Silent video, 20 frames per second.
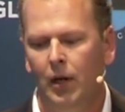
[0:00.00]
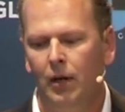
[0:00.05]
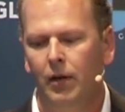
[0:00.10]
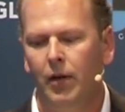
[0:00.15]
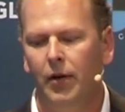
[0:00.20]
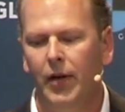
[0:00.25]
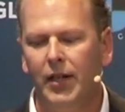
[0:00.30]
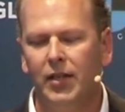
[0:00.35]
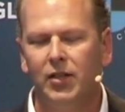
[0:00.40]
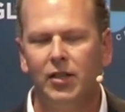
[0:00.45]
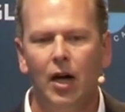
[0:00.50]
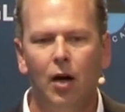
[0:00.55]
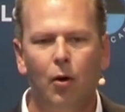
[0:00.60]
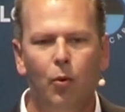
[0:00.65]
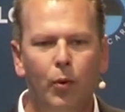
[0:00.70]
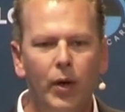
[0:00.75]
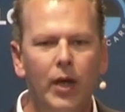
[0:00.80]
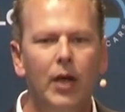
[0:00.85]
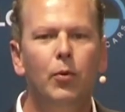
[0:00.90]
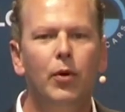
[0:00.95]
Now that is how
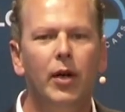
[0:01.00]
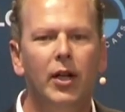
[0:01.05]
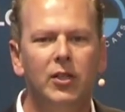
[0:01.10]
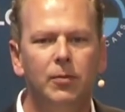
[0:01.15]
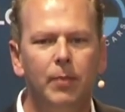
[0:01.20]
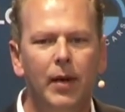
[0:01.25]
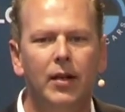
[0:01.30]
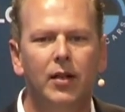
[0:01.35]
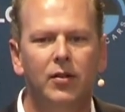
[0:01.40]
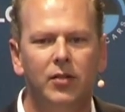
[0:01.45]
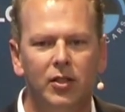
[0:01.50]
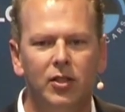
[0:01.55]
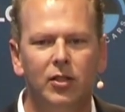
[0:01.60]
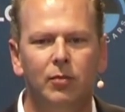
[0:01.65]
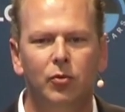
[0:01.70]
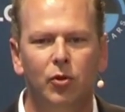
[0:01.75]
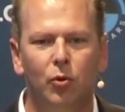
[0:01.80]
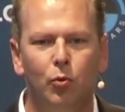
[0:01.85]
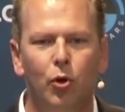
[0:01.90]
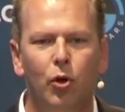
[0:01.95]
we would expect the system
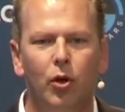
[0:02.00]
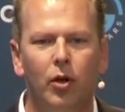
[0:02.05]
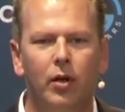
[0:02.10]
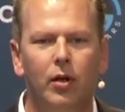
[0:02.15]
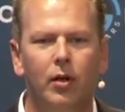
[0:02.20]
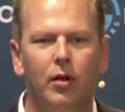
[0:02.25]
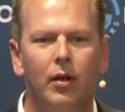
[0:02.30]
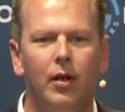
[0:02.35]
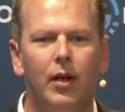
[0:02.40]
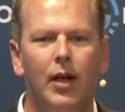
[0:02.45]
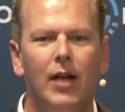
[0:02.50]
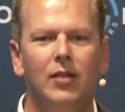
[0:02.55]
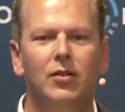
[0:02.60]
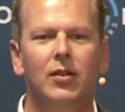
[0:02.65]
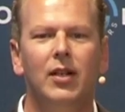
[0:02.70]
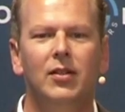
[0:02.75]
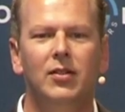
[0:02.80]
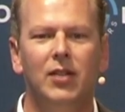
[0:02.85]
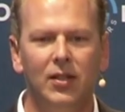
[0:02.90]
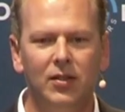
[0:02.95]
to work as an
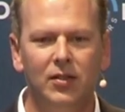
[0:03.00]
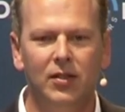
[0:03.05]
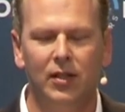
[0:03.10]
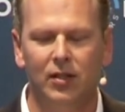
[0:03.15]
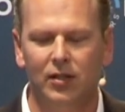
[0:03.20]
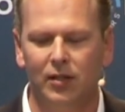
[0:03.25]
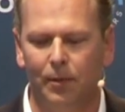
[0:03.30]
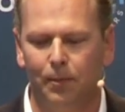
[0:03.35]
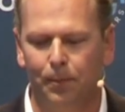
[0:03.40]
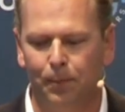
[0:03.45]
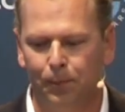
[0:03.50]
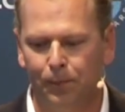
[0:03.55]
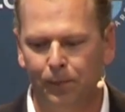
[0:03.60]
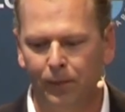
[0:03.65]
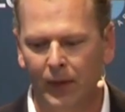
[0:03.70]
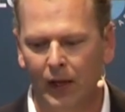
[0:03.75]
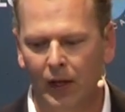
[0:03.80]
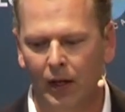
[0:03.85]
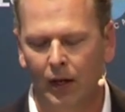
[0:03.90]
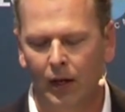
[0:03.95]
assist system.
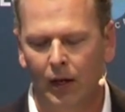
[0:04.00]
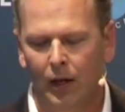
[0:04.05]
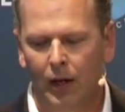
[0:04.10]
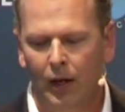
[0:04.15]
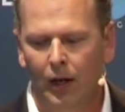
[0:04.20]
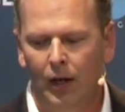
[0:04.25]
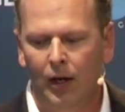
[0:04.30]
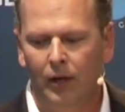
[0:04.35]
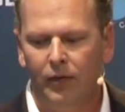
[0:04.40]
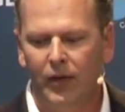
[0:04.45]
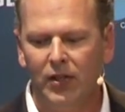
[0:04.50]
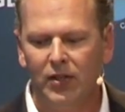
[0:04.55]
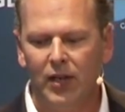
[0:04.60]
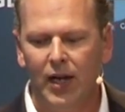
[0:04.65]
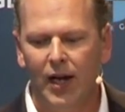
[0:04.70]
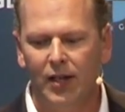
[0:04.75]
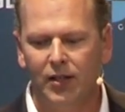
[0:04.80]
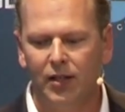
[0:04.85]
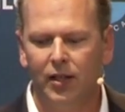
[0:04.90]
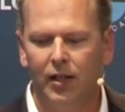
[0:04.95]
Tesla
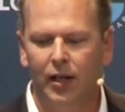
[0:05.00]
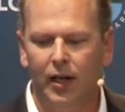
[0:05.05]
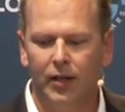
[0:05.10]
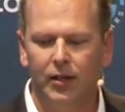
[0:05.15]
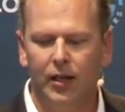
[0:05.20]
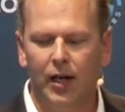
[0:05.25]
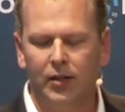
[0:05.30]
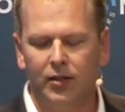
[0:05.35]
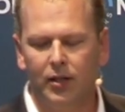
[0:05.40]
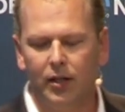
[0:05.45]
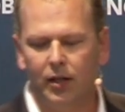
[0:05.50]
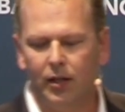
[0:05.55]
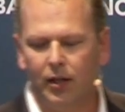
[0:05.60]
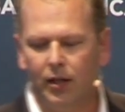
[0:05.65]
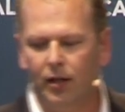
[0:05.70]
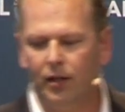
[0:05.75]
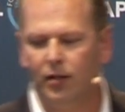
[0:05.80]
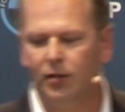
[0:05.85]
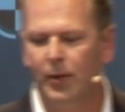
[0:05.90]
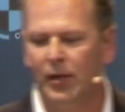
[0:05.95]
has a
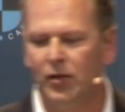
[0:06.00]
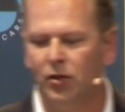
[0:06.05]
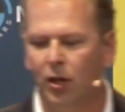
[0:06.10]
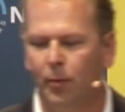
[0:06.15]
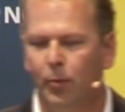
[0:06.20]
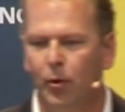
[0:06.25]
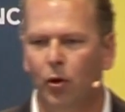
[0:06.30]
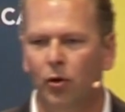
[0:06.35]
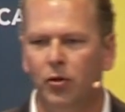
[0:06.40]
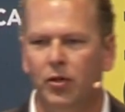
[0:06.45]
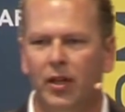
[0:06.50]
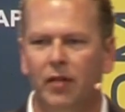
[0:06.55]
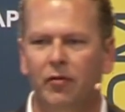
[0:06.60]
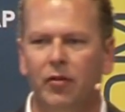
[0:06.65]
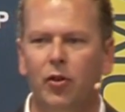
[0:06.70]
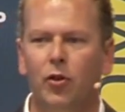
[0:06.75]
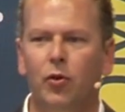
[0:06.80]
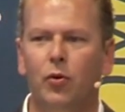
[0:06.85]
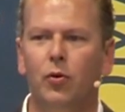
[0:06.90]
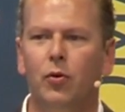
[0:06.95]
special approach that if you
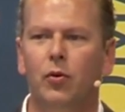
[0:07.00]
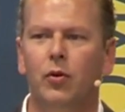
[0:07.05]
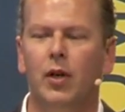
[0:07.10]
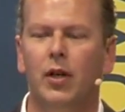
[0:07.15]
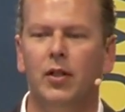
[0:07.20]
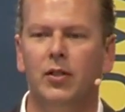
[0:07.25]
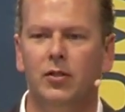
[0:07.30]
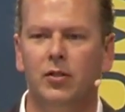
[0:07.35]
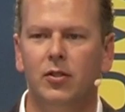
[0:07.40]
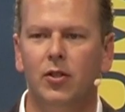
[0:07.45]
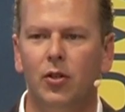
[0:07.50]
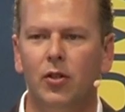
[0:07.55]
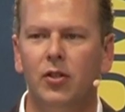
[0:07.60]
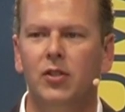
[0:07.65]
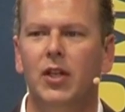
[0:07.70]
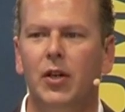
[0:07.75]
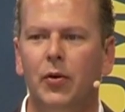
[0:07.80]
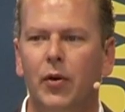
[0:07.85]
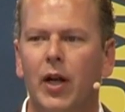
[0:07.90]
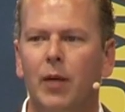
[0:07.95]
do a certain
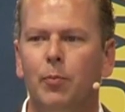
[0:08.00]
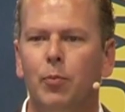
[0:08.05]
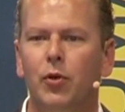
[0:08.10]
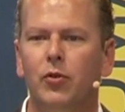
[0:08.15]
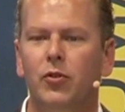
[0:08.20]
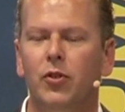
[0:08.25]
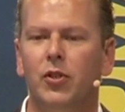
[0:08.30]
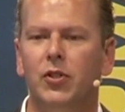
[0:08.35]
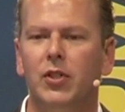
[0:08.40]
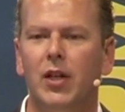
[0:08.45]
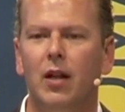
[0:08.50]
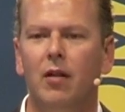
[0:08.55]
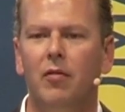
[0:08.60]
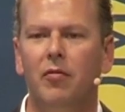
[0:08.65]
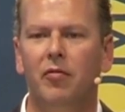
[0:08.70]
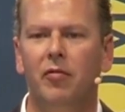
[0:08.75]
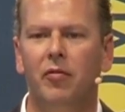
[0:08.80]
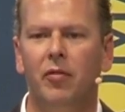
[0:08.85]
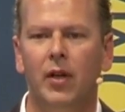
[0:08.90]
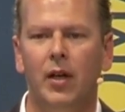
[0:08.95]
steering input
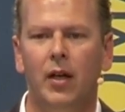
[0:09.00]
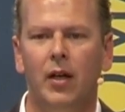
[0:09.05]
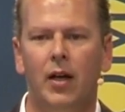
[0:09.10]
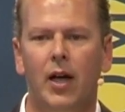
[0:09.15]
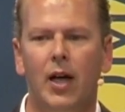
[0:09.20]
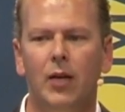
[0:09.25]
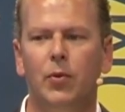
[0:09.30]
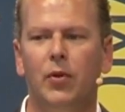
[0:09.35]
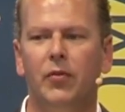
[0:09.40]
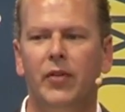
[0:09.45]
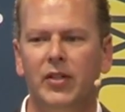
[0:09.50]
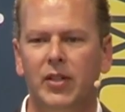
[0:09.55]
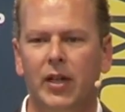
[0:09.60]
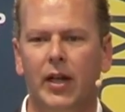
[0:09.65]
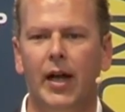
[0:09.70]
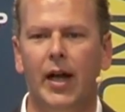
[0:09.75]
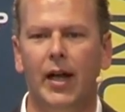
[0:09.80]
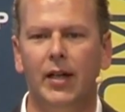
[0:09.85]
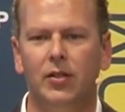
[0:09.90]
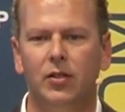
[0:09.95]
yourself, it will
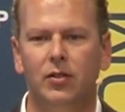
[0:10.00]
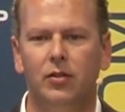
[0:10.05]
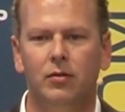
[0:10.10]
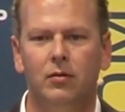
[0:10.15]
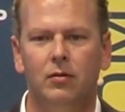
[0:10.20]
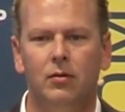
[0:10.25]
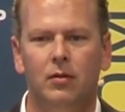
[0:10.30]
disengage.